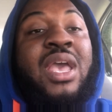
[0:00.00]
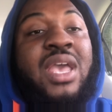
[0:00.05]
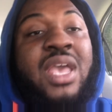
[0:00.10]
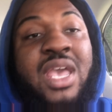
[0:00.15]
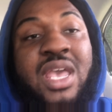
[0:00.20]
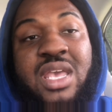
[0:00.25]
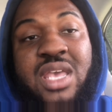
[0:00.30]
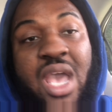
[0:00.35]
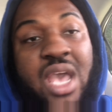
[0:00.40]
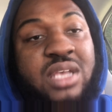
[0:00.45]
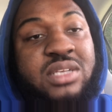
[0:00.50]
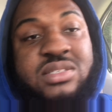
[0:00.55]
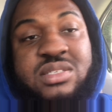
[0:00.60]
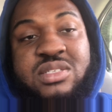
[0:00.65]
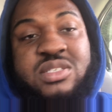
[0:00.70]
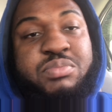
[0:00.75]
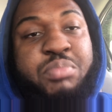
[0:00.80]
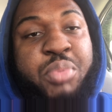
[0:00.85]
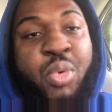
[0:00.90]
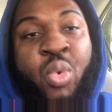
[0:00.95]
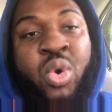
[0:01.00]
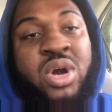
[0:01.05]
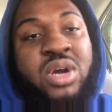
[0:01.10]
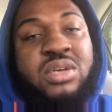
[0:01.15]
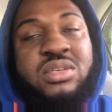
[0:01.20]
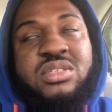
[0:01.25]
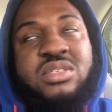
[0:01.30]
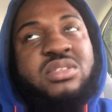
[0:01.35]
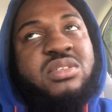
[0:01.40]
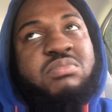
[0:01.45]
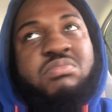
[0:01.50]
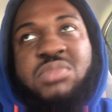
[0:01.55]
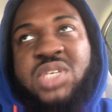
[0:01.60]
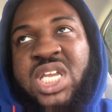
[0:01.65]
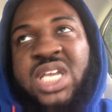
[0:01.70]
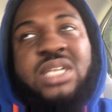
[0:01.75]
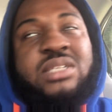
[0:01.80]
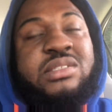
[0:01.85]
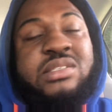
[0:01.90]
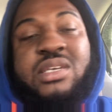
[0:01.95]
EA Sports
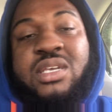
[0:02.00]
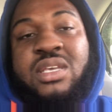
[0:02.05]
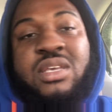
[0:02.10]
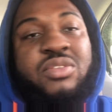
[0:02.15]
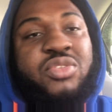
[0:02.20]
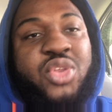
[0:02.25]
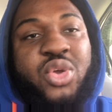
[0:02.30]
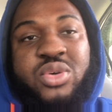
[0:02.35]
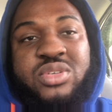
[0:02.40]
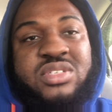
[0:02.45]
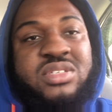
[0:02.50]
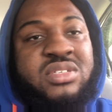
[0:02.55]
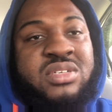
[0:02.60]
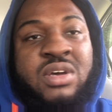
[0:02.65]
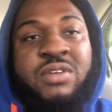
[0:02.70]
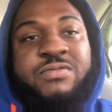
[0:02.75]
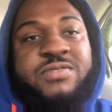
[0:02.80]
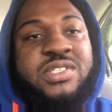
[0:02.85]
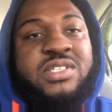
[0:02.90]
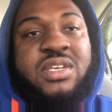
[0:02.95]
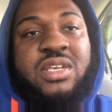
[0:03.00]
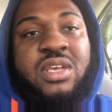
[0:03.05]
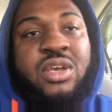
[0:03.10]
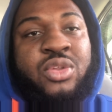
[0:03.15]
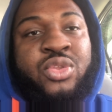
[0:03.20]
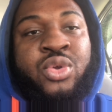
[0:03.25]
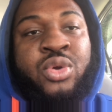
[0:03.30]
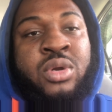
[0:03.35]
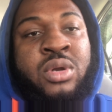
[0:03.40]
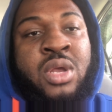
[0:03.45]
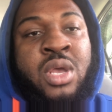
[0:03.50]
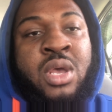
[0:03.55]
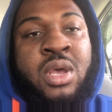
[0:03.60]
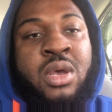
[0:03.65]
need to get their stuff together